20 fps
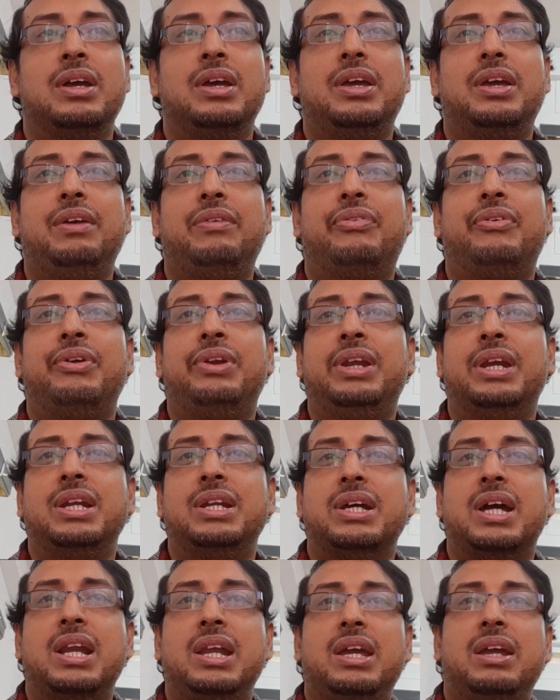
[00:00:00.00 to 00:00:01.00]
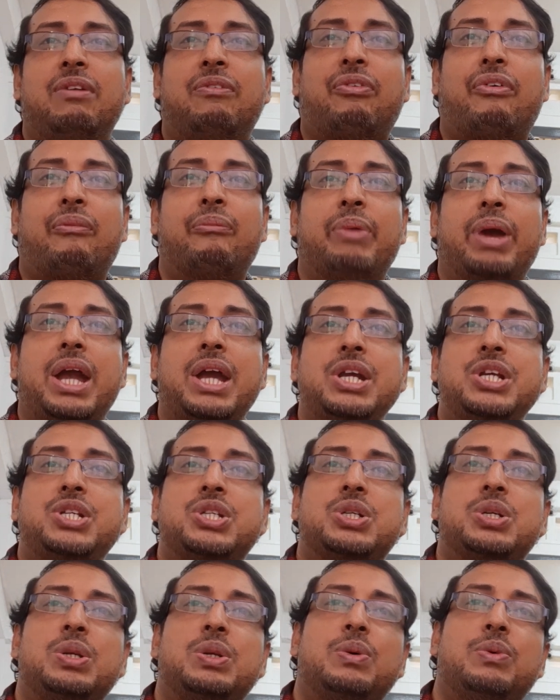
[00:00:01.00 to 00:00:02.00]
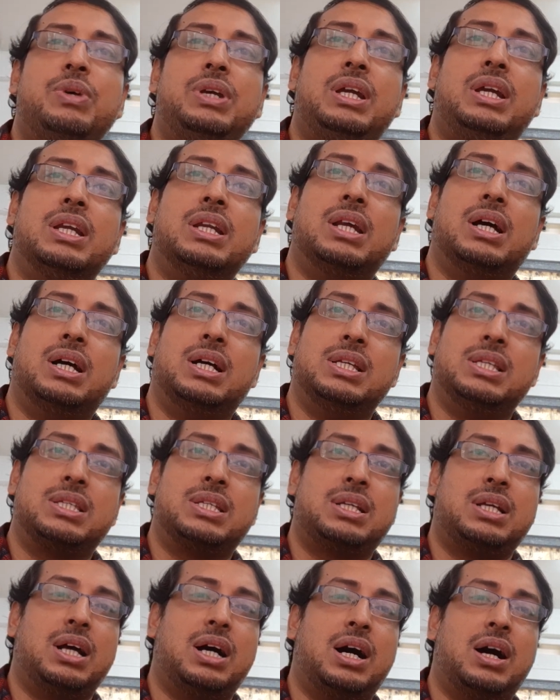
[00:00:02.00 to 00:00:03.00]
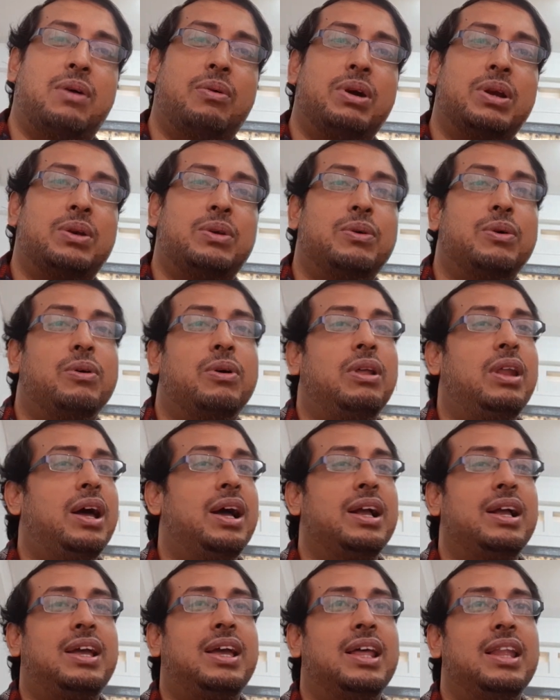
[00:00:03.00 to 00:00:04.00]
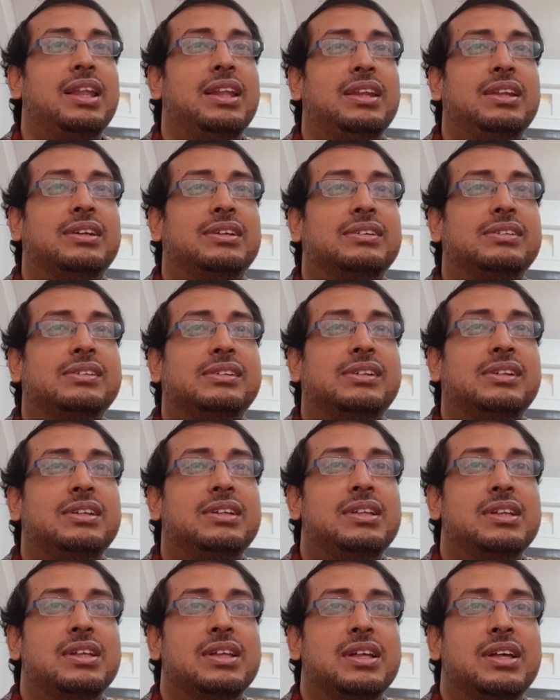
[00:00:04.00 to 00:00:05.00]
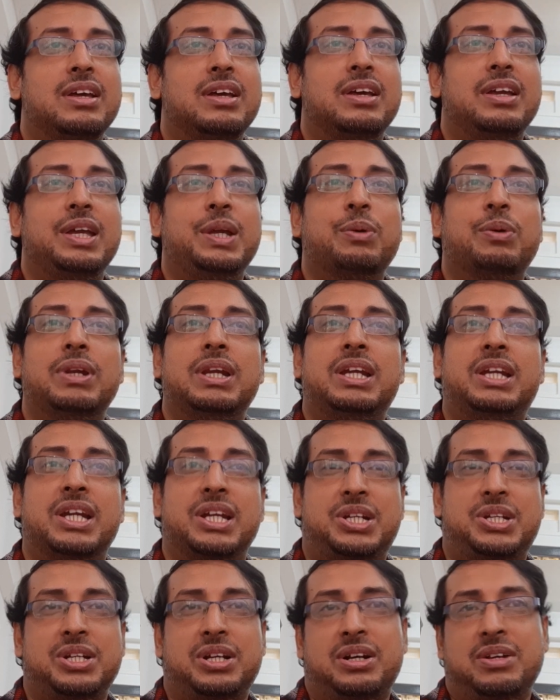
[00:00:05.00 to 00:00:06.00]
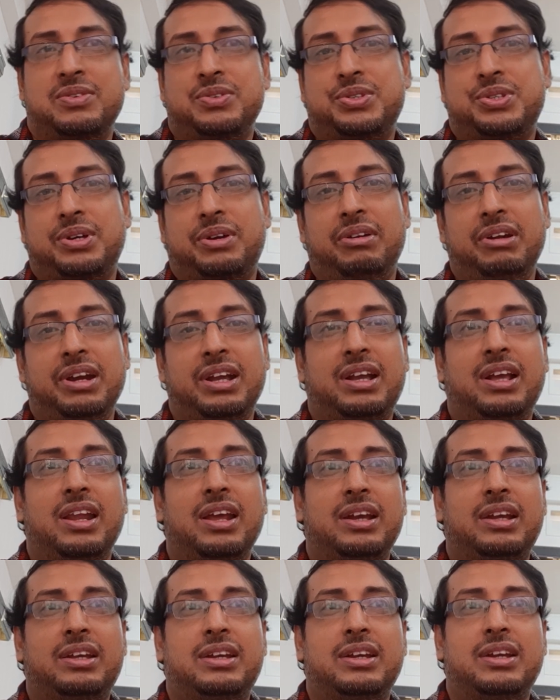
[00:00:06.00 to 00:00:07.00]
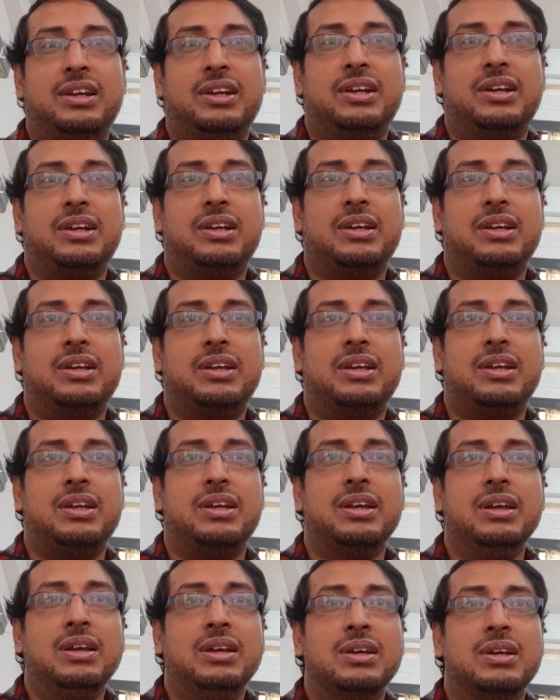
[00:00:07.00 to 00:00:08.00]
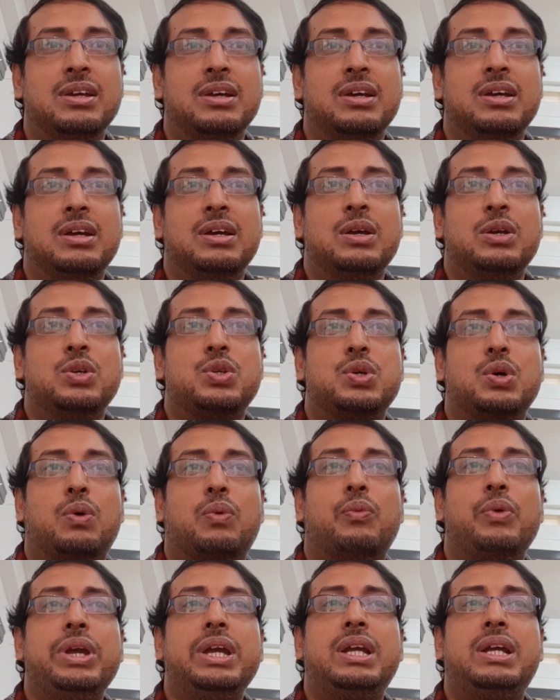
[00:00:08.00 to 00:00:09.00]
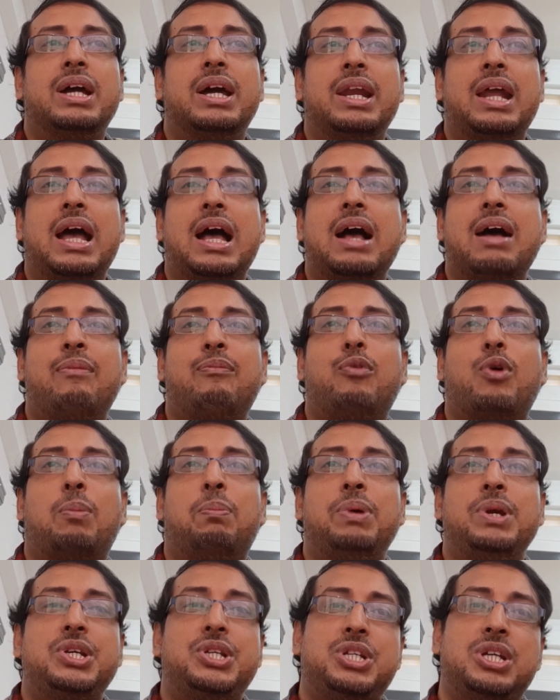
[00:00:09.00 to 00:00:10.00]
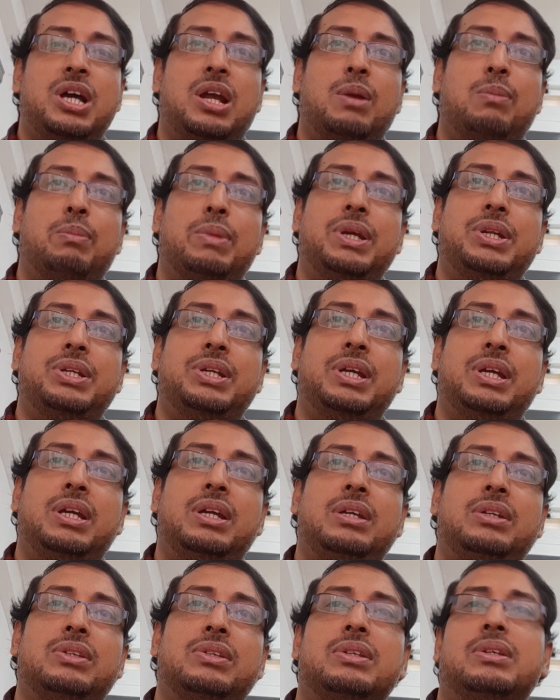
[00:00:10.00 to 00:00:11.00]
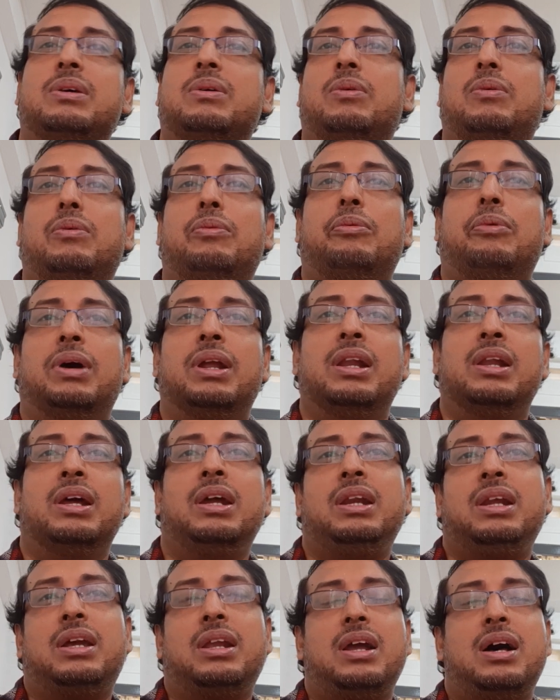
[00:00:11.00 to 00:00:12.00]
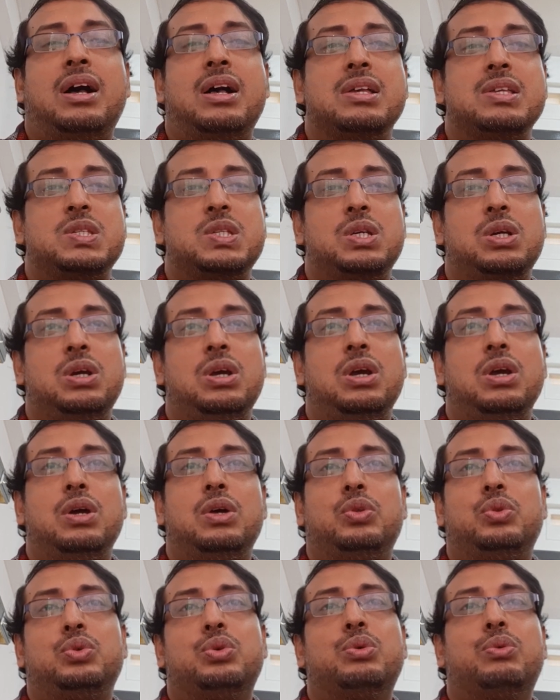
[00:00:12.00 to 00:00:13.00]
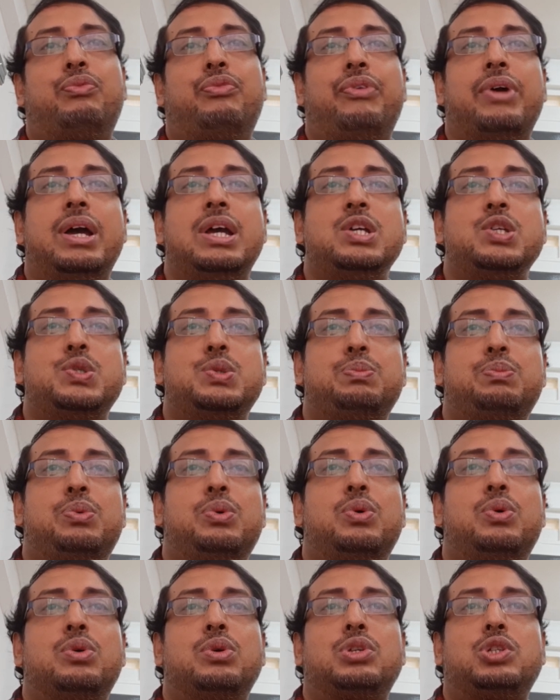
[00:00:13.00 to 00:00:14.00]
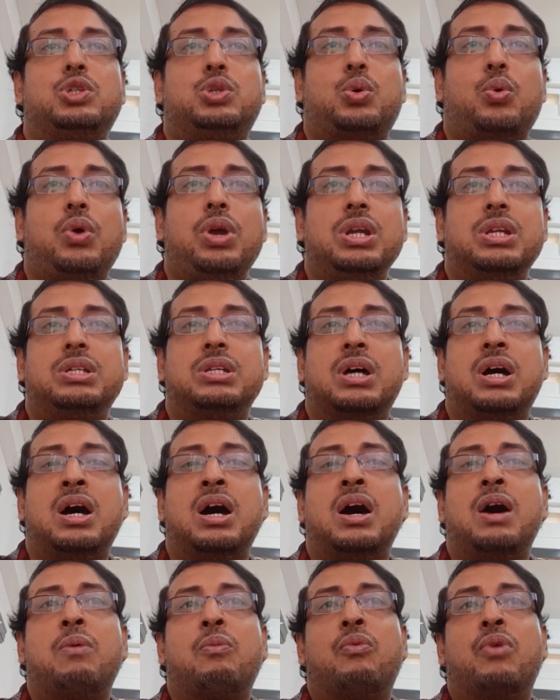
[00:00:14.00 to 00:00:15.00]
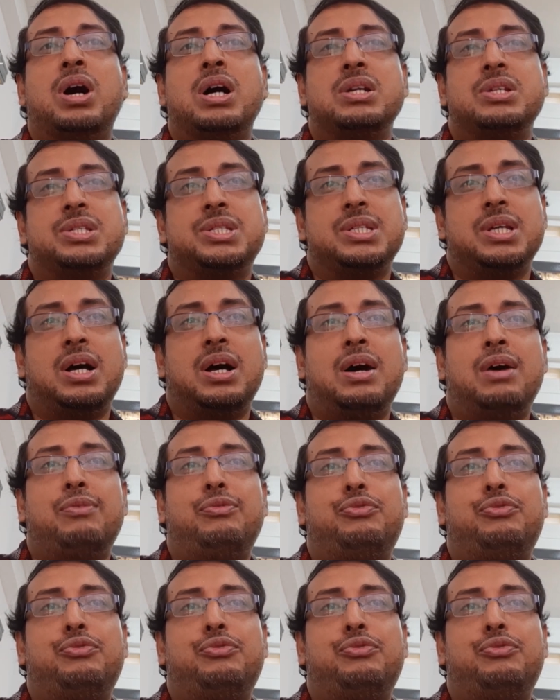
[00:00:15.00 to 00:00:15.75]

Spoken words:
If we need any information, we can ask our Google uncle. You will get answer in a click. So we can have official meetings, online class through Facebook, Twitter, WhatsApp,